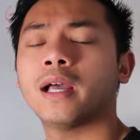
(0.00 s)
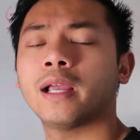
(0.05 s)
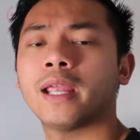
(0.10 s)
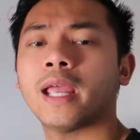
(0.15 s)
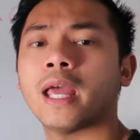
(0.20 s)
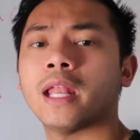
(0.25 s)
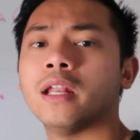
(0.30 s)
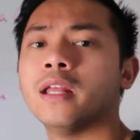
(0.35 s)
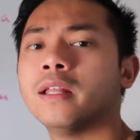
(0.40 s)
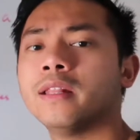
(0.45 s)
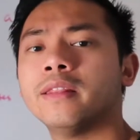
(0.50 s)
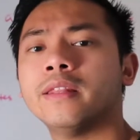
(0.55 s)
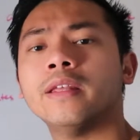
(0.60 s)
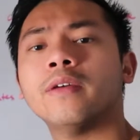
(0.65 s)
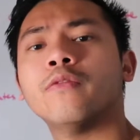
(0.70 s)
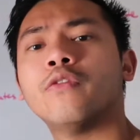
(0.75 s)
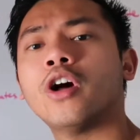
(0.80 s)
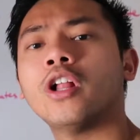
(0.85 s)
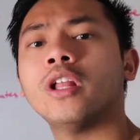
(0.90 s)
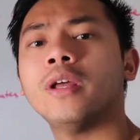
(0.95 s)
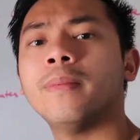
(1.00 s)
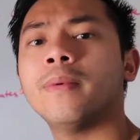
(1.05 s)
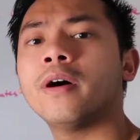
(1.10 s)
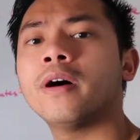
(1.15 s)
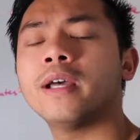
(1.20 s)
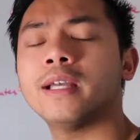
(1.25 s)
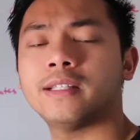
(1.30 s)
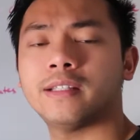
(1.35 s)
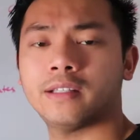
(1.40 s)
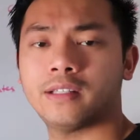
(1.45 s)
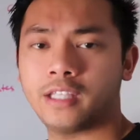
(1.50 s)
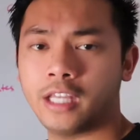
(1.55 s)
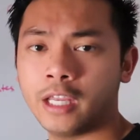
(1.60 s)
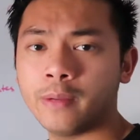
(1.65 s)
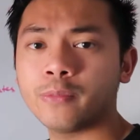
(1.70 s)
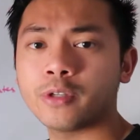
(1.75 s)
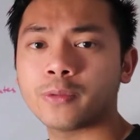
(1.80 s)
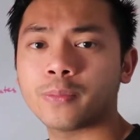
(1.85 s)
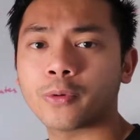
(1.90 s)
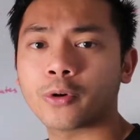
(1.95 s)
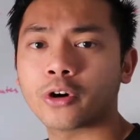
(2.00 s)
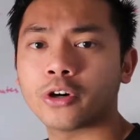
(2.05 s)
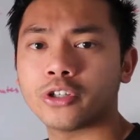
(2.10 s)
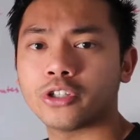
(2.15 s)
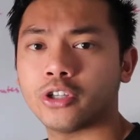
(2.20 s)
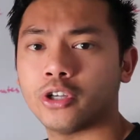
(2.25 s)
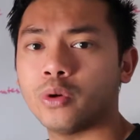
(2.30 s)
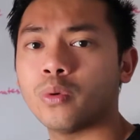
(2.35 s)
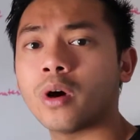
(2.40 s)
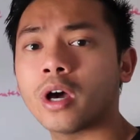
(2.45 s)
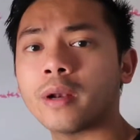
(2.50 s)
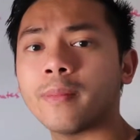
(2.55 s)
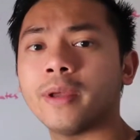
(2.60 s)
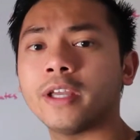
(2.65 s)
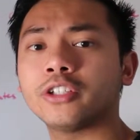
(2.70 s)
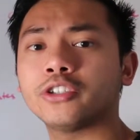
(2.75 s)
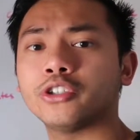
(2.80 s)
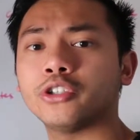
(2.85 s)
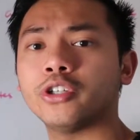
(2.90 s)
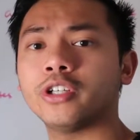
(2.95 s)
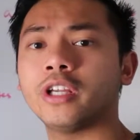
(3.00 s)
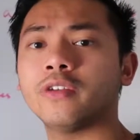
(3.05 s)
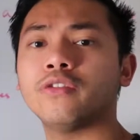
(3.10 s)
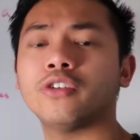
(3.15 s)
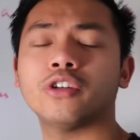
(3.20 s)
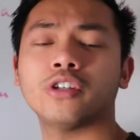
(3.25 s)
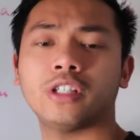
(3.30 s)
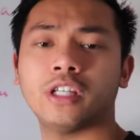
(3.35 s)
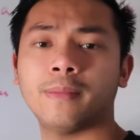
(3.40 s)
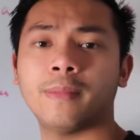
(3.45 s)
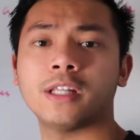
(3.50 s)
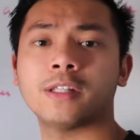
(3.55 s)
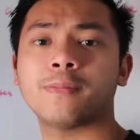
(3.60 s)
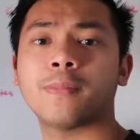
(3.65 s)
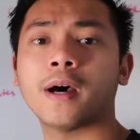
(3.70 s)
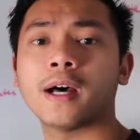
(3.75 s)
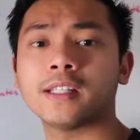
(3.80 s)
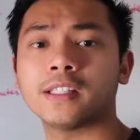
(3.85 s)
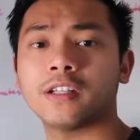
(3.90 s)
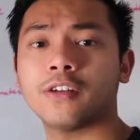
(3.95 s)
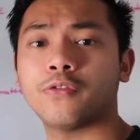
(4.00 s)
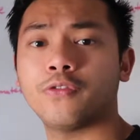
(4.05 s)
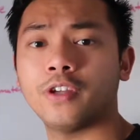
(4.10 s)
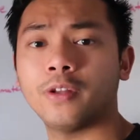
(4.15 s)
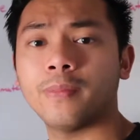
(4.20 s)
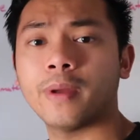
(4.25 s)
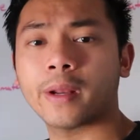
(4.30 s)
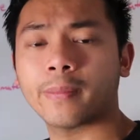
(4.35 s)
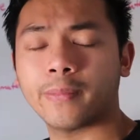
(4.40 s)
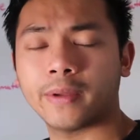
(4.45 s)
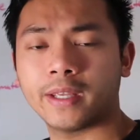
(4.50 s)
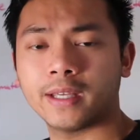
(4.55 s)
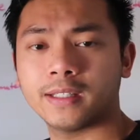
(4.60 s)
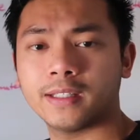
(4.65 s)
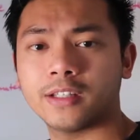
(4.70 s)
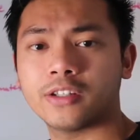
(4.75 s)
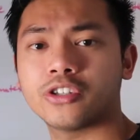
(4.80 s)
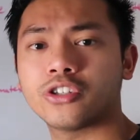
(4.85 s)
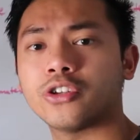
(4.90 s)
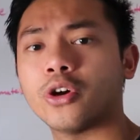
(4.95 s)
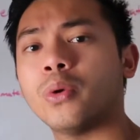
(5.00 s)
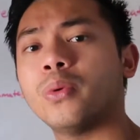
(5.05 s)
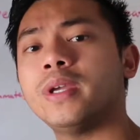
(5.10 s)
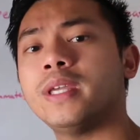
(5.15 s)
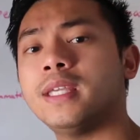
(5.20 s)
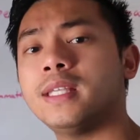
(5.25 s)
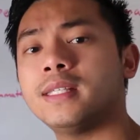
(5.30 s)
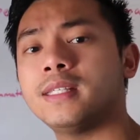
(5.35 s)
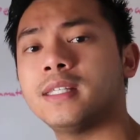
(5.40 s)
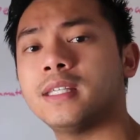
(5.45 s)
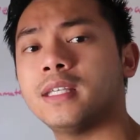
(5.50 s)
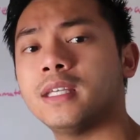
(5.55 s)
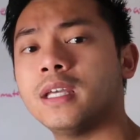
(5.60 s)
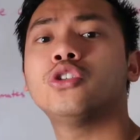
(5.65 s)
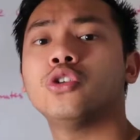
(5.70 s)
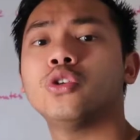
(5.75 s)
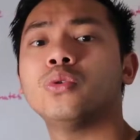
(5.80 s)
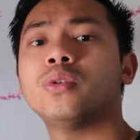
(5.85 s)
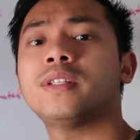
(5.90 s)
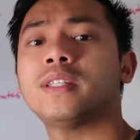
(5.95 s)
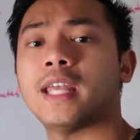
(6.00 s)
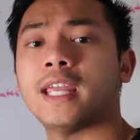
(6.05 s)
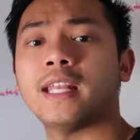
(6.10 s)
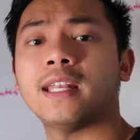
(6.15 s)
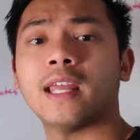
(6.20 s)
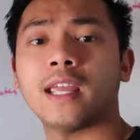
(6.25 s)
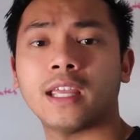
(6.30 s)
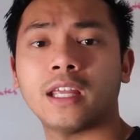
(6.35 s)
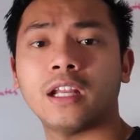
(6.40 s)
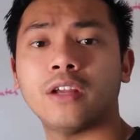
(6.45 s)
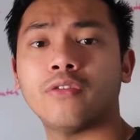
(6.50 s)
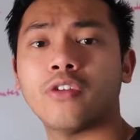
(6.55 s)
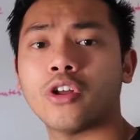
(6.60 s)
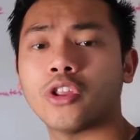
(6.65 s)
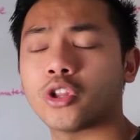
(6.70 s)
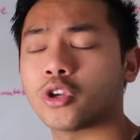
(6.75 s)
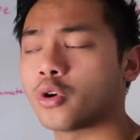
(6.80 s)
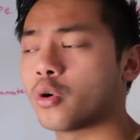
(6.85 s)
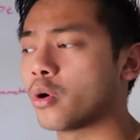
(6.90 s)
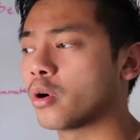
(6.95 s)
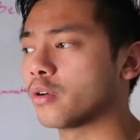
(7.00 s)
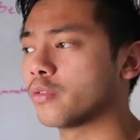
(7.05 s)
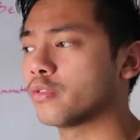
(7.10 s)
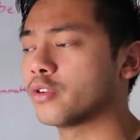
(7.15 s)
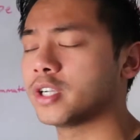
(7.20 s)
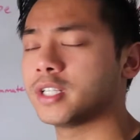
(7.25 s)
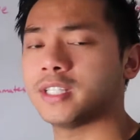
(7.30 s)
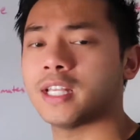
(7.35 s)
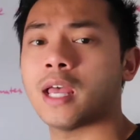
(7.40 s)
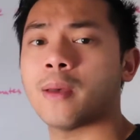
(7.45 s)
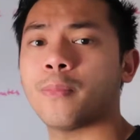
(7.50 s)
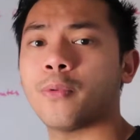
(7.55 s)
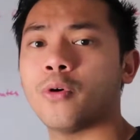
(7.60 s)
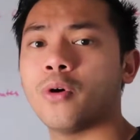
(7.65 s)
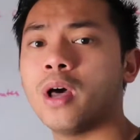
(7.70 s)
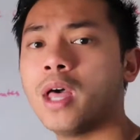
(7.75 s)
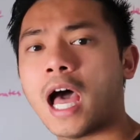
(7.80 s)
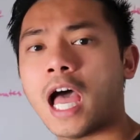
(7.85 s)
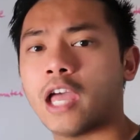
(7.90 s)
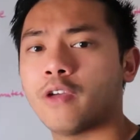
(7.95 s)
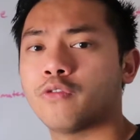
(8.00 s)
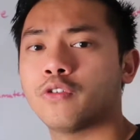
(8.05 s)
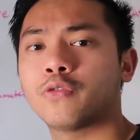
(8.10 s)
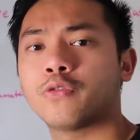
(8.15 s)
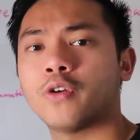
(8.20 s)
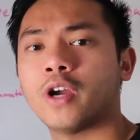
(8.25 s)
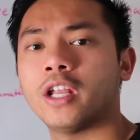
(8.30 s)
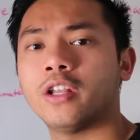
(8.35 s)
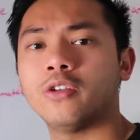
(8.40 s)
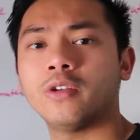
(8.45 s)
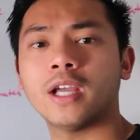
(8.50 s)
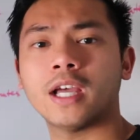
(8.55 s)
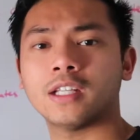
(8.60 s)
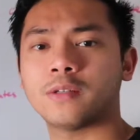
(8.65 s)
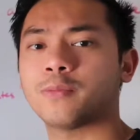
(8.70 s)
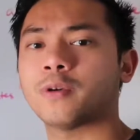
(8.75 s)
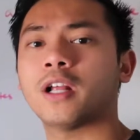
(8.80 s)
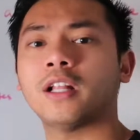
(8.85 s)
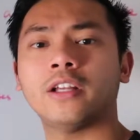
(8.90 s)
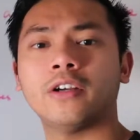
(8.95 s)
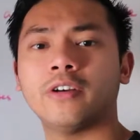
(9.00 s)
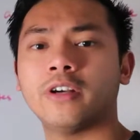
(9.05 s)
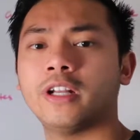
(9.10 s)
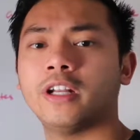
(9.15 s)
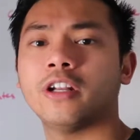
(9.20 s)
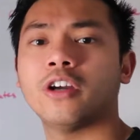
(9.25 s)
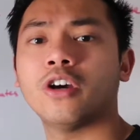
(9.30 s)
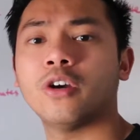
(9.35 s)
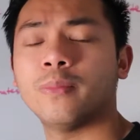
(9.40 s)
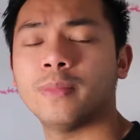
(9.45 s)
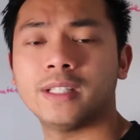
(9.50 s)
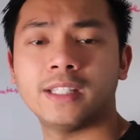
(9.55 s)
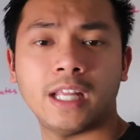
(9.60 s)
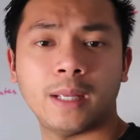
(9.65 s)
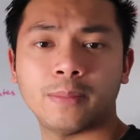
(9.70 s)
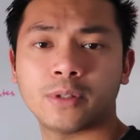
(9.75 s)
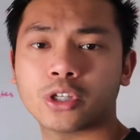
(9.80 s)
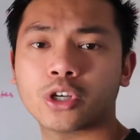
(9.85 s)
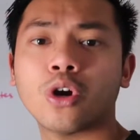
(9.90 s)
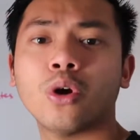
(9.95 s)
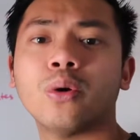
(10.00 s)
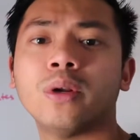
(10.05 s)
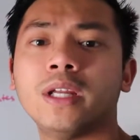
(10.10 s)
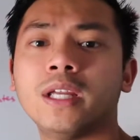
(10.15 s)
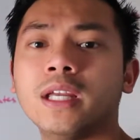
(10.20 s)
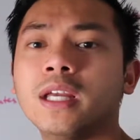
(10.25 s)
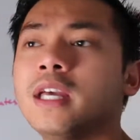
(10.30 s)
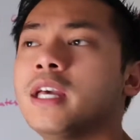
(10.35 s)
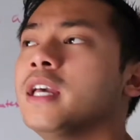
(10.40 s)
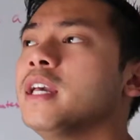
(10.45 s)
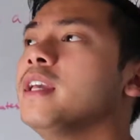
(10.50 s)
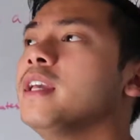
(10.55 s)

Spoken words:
Again, volleyball is a team sport, so you want to make sure you're giving your teammates positive feedback, because it's so easy to stay negative on the court. For example, I have a friend, you guys probably already know him, his name's Cody.